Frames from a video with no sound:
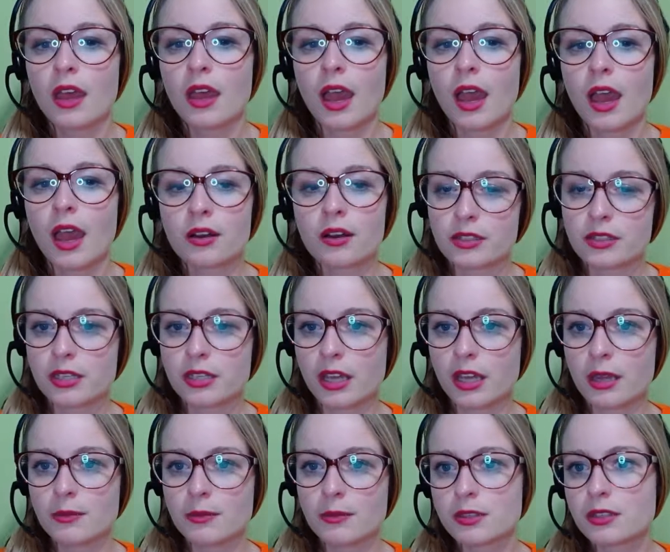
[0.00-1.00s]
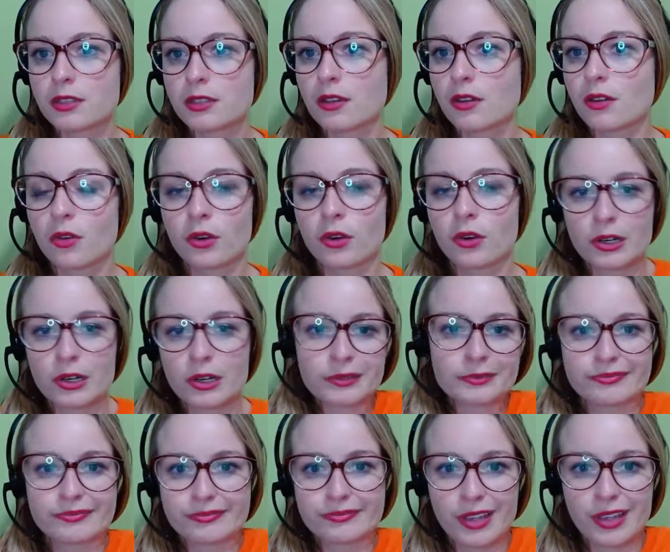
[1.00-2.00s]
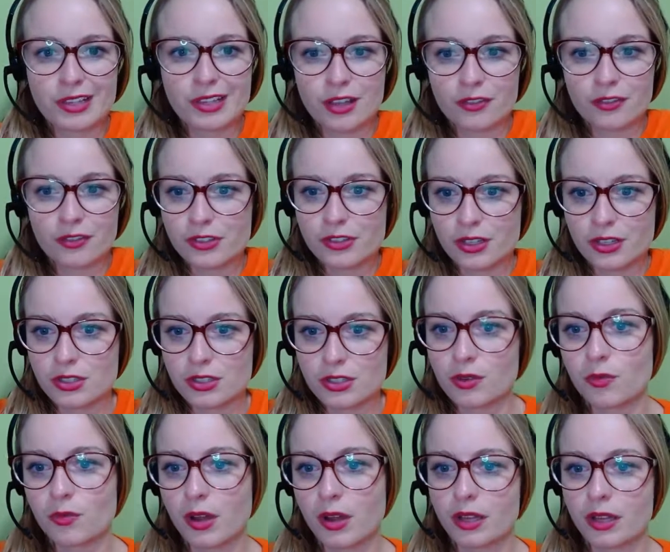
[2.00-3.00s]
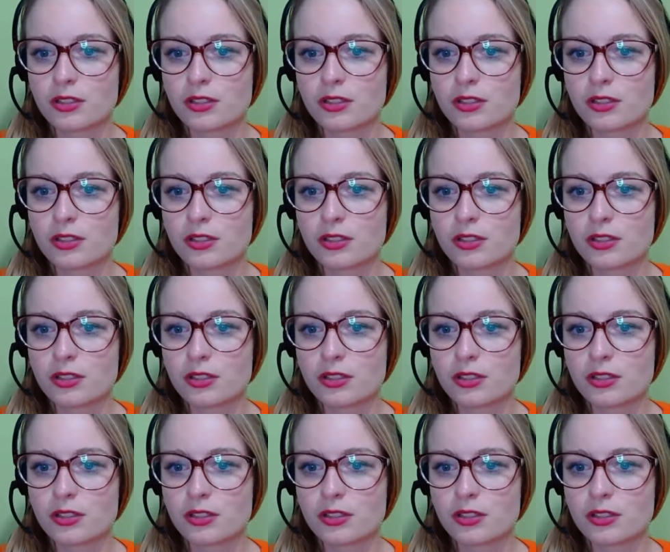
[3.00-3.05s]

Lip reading: at all times or as often as you want.